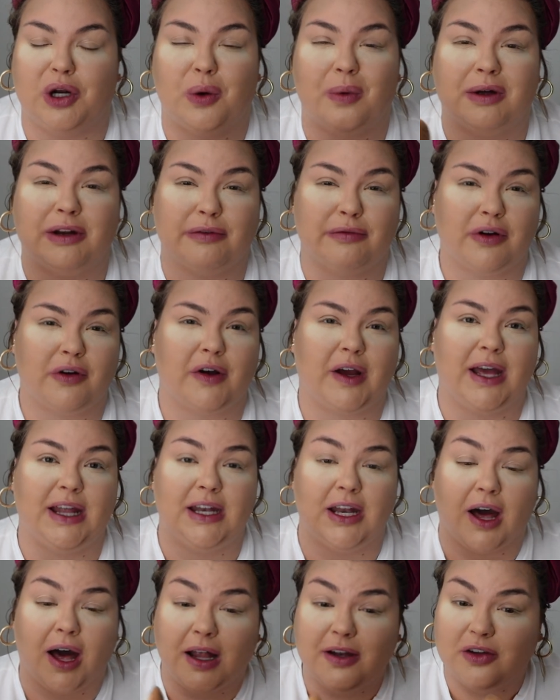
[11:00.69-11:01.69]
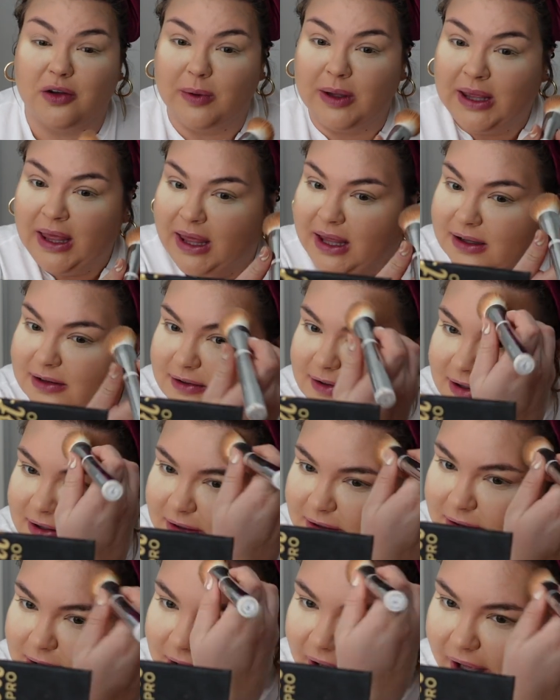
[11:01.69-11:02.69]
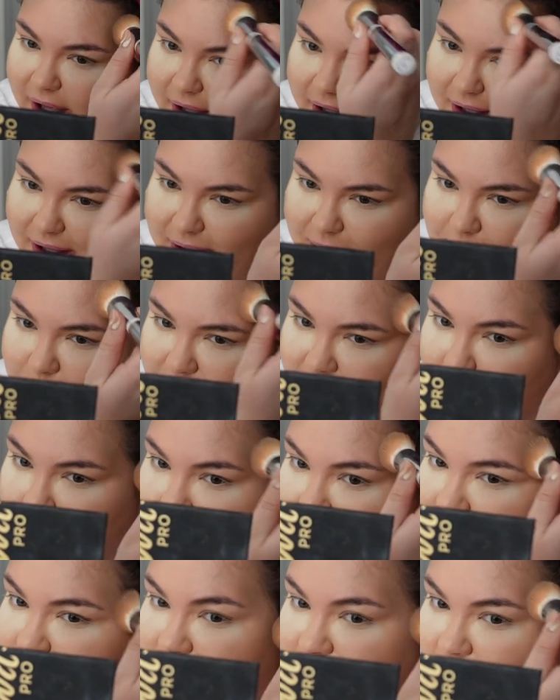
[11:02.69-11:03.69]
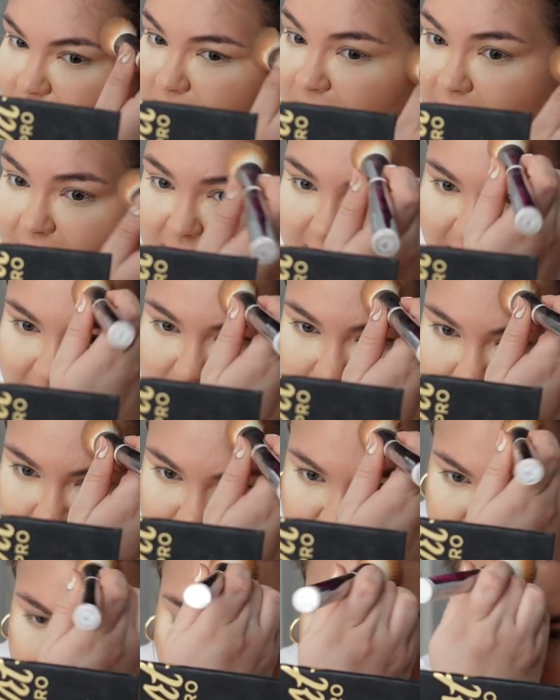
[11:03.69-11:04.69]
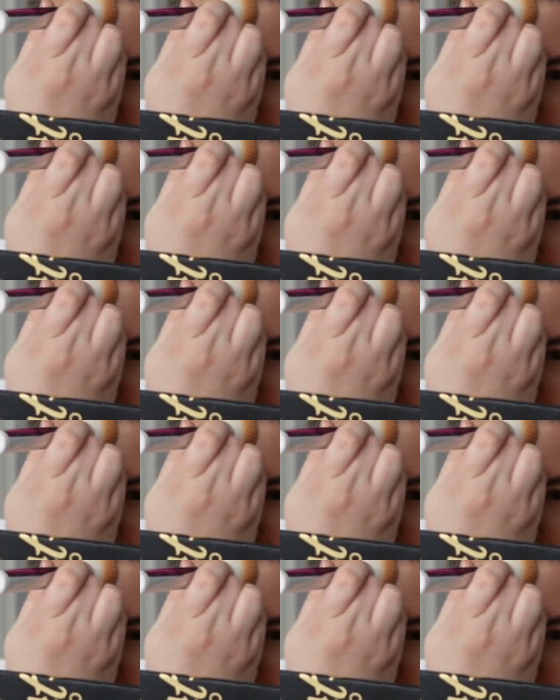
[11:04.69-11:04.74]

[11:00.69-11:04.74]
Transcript: don't want to regret not doing it. Uh, but we're also like, I don't know, should we